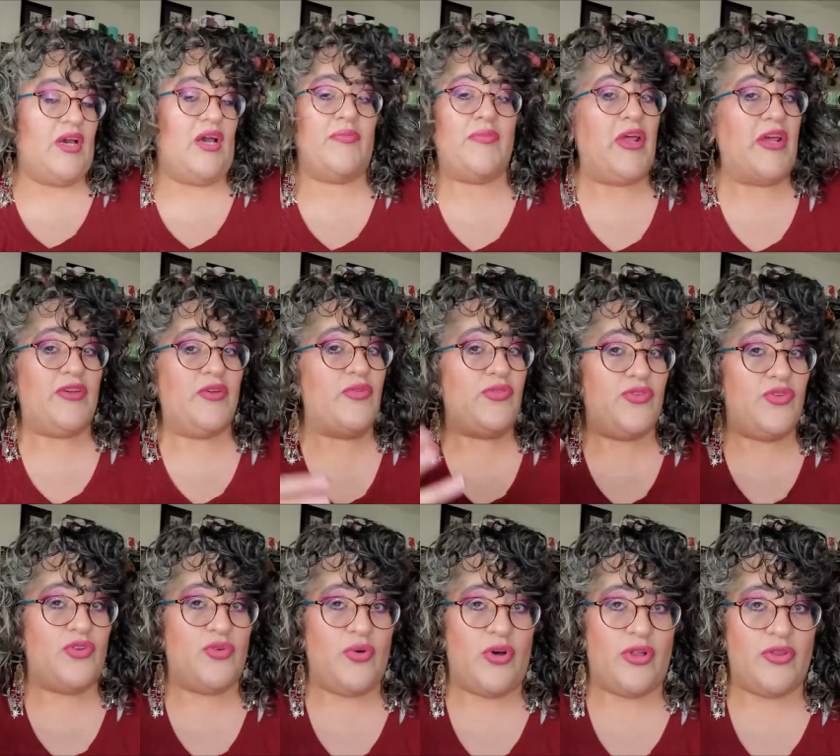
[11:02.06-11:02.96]
I mean, I used
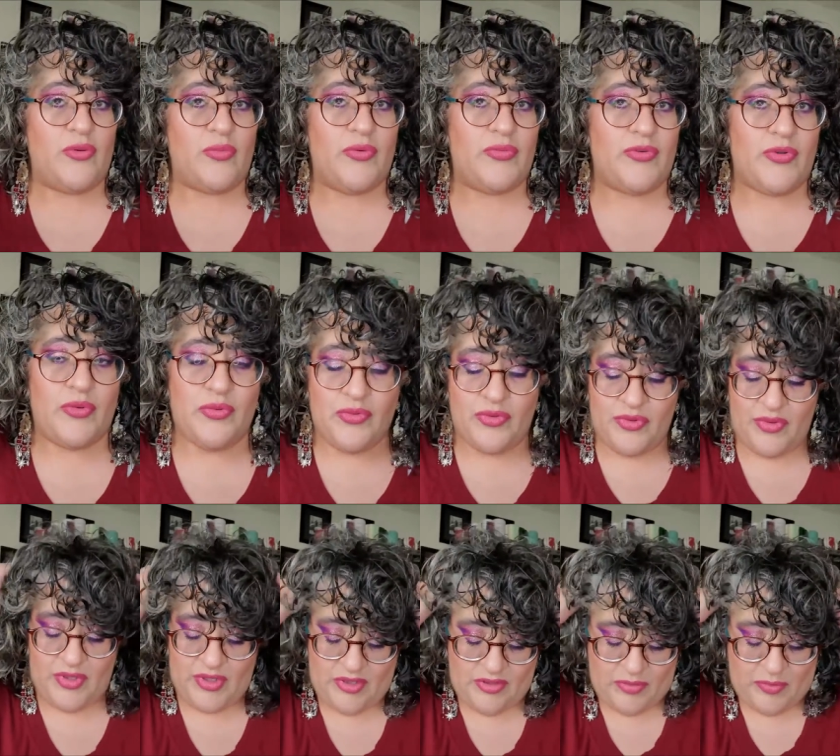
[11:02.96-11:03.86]
to do all the reviews and
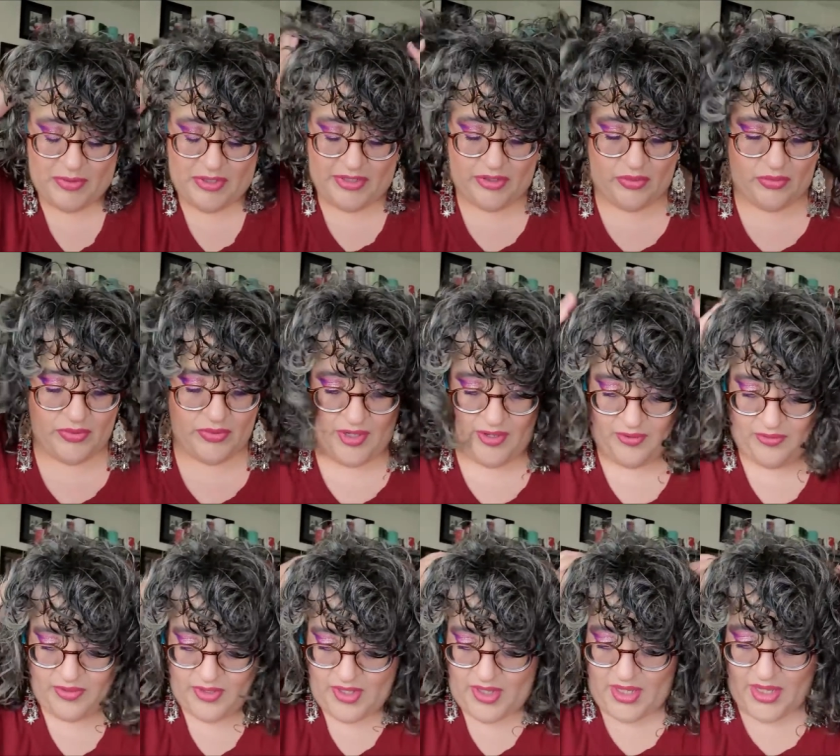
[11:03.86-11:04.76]
things, but I don't
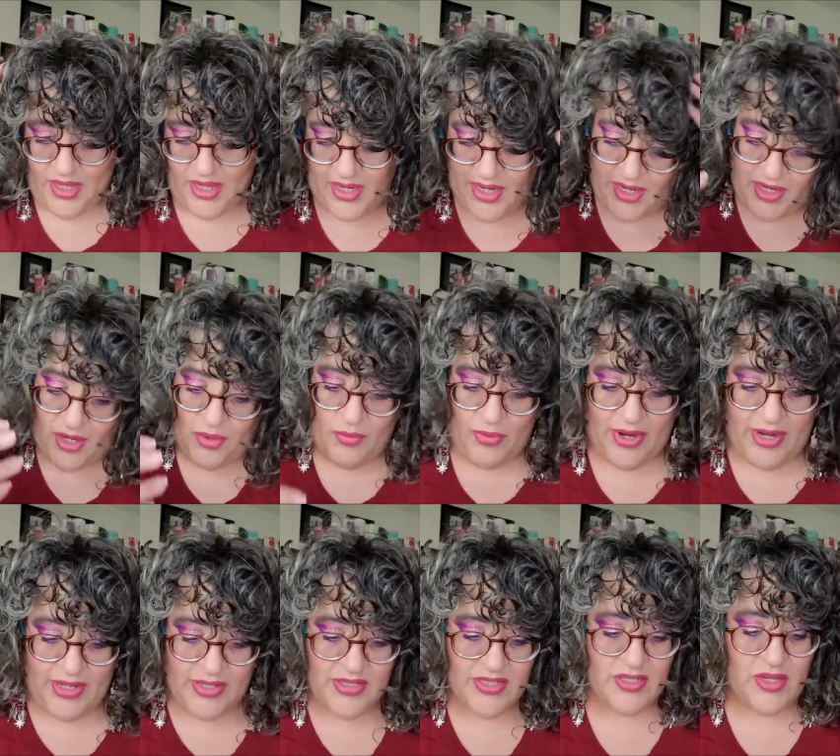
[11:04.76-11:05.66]
now. At any
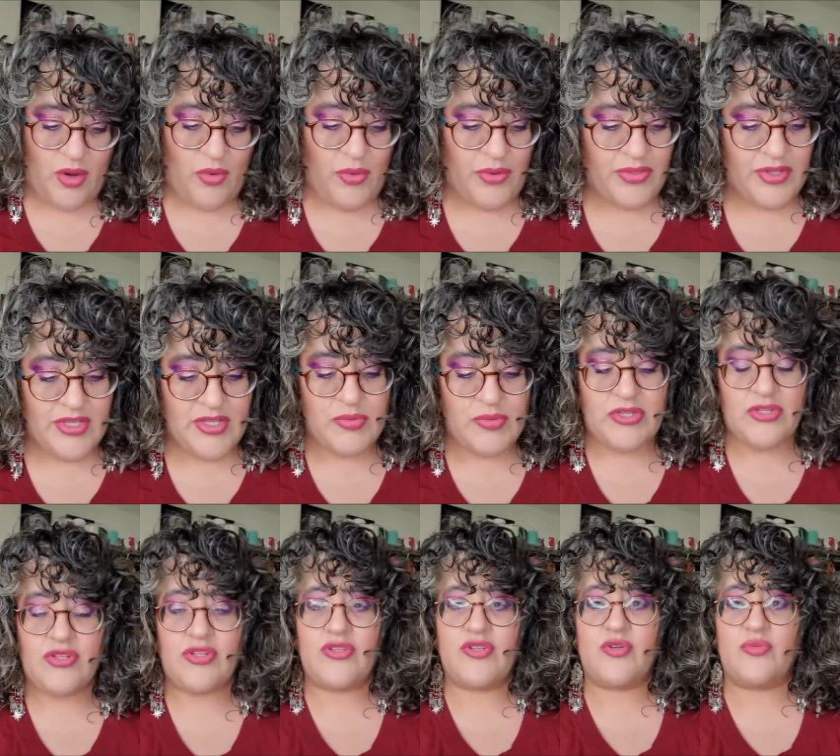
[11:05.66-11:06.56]
rate, so this was
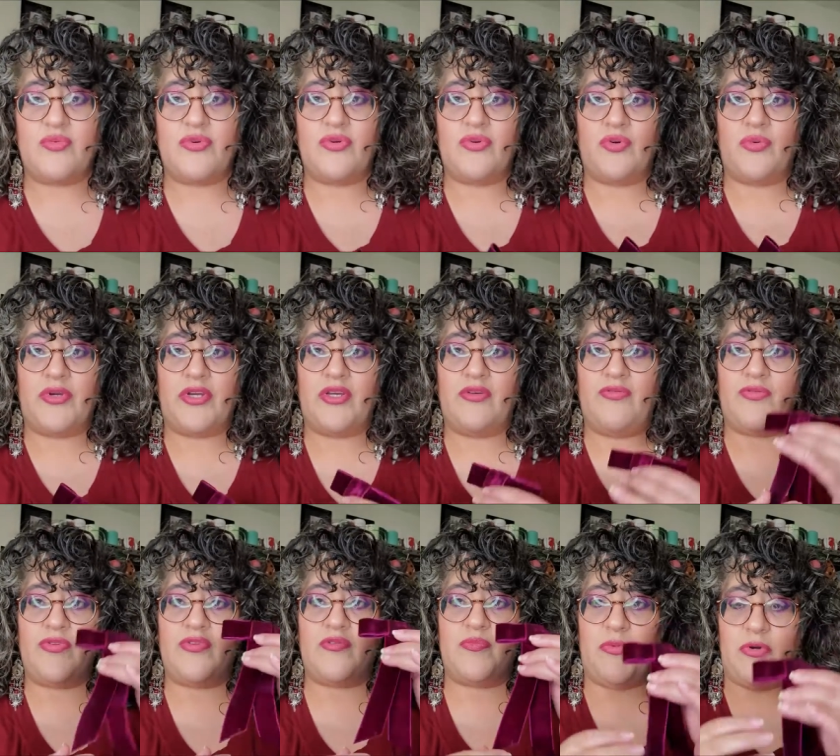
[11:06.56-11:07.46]
just a real quickie
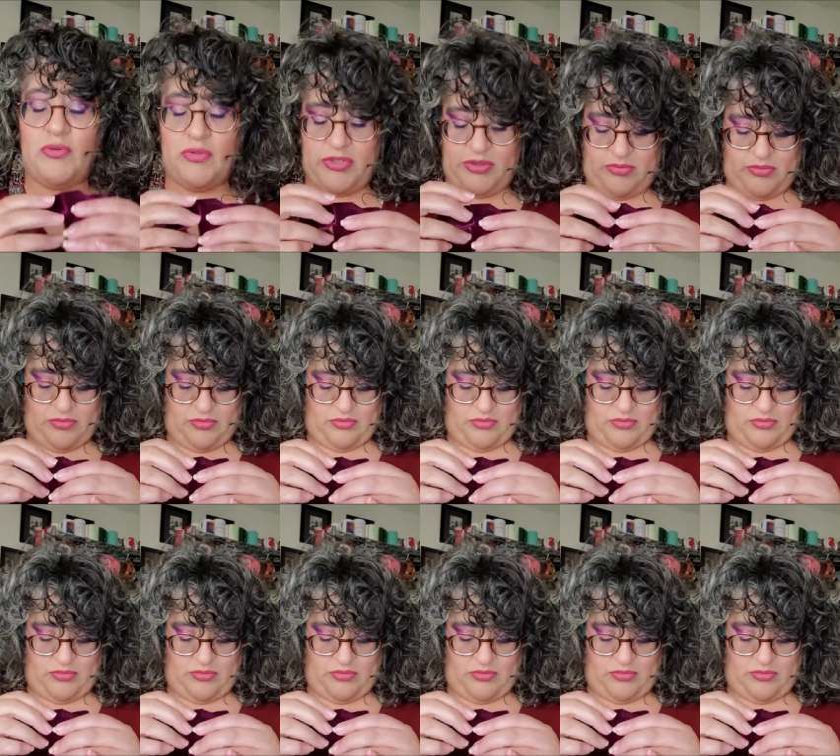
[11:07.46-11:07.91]
for this bow.